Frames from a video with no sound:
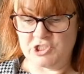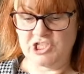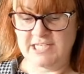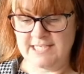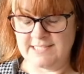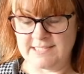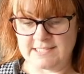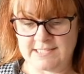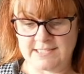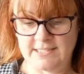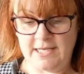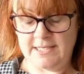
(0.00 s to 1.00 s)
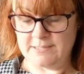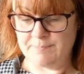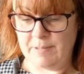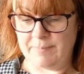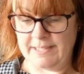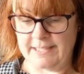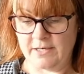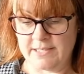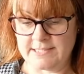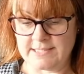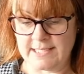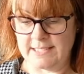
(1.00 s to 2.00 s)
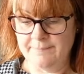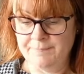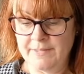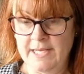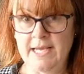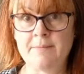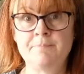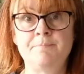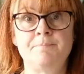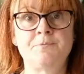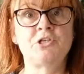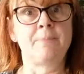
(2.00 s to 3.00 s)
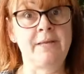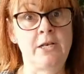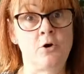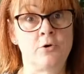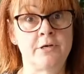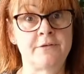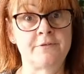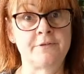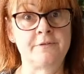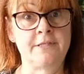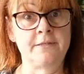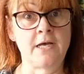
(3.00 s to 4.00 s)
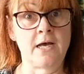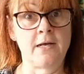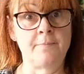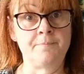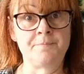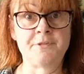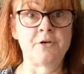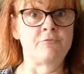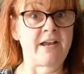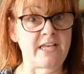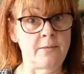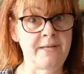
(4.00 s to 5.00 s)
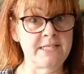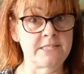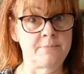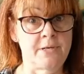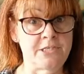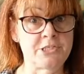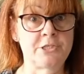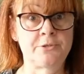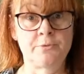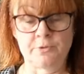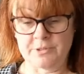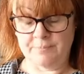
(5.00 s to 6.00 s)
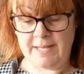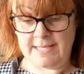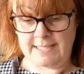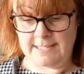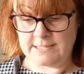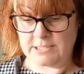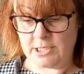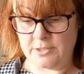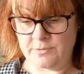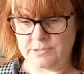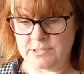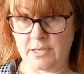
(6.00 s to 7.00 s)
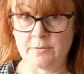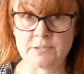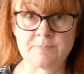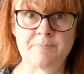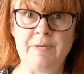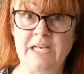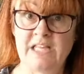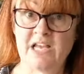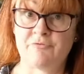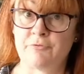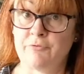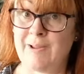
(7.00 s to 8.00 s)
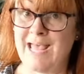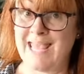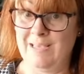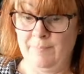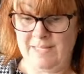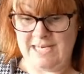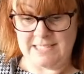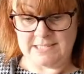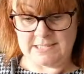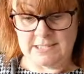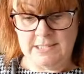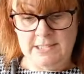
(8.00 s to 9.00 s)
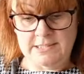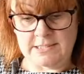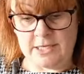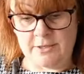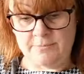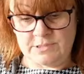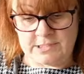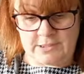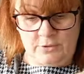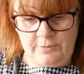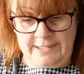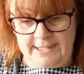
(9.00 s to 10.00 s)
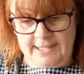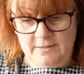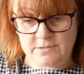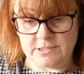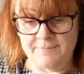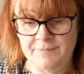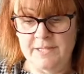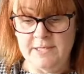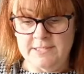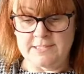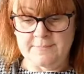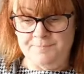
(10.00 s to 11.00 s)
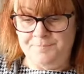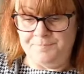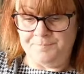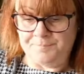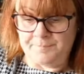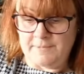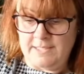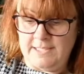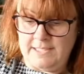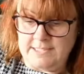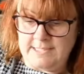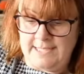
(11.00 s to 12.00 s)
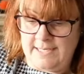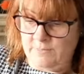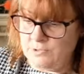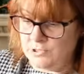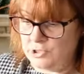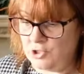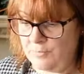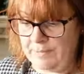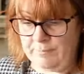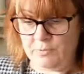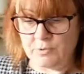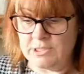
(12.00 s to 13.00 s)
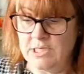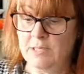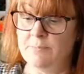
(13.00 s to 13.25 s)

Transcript: Cheese is bubbling nicely. Took a bit longer than a regular pizza might do on a baking stone, so it's been in the oven for about 8 minutes. So I'm just going to hoik it out and get it onto the chopping board.